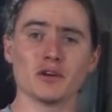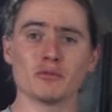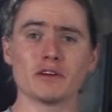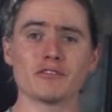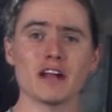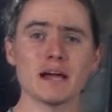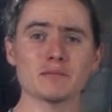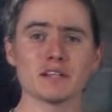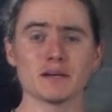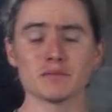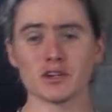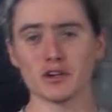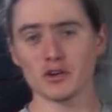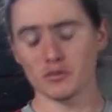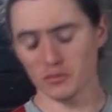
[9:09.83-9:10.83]
We wrapped
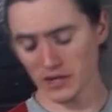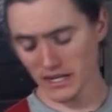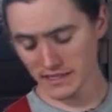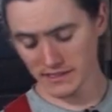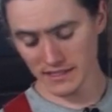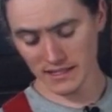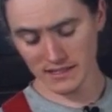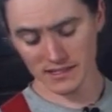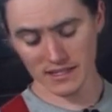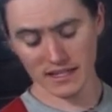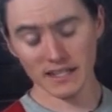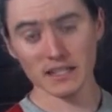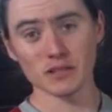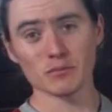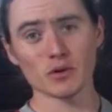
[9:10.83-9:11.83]
up the whole process
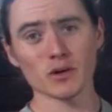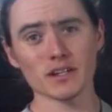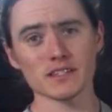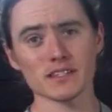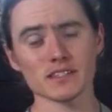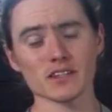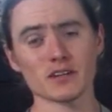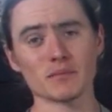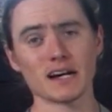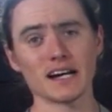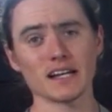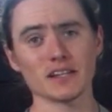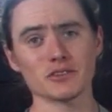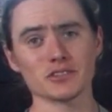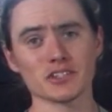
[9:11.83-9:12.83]
cutting the mortises on my
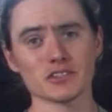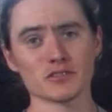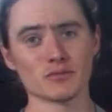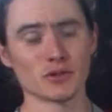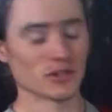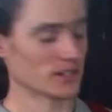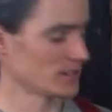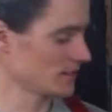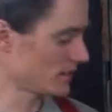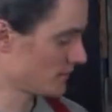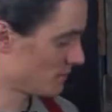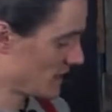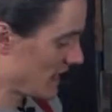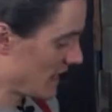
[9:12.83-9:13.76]
hollow chisel mortiser.